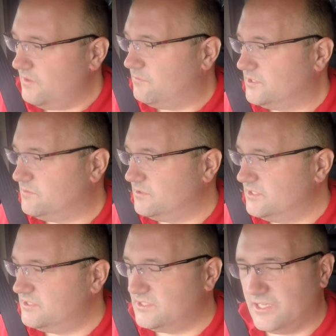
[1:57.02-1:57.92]
which
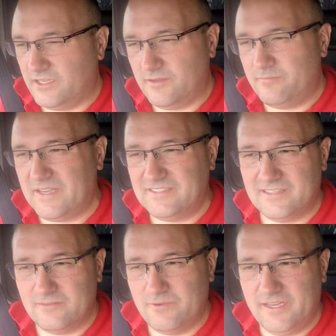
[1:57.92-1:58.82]
was better
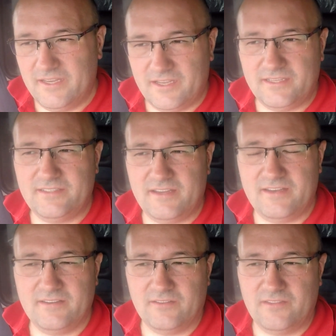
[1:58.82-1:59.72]
than we
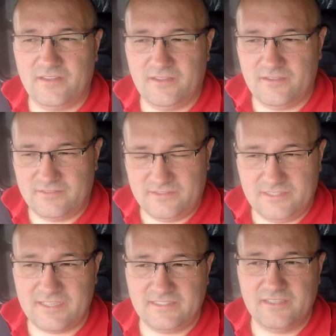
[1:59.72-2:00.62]
did on the
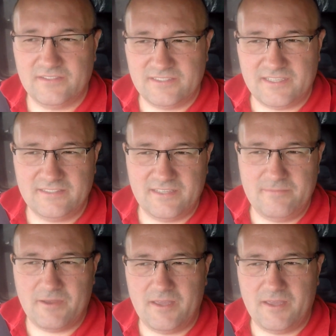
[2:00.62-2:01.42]
testing on the Saturday by